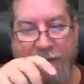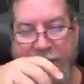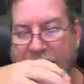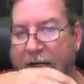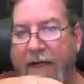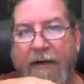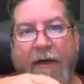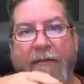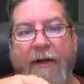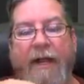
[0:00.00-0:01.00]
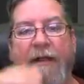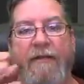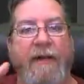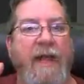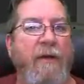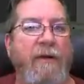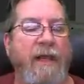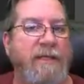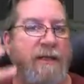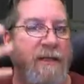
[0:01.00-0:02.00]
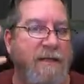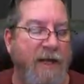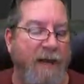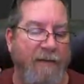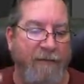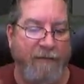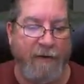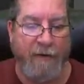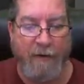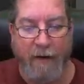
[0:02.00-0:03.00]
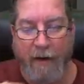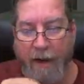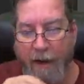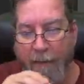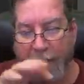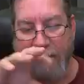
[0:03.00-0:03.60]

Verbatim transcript: just like an elephant nowadays that doesn't have the fur, but